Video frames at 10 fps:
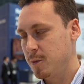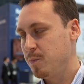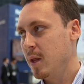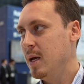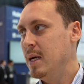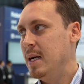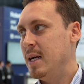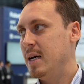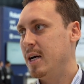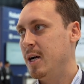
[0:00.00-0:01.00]

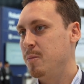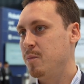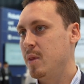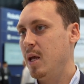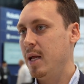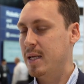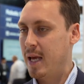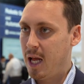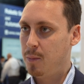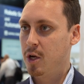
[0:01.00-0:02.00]
It
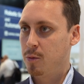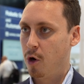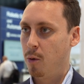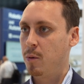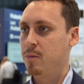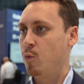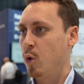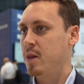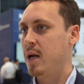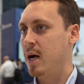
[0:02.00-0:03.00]
can be a problem
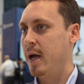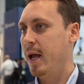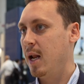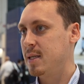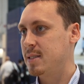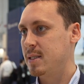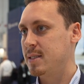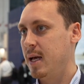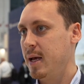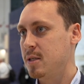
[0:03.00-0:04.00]
when there are halides
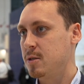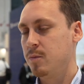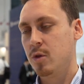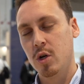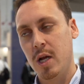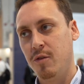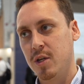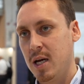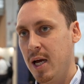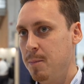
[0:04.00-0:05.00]
inside, not every
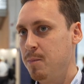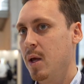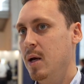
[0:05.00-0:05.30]
time.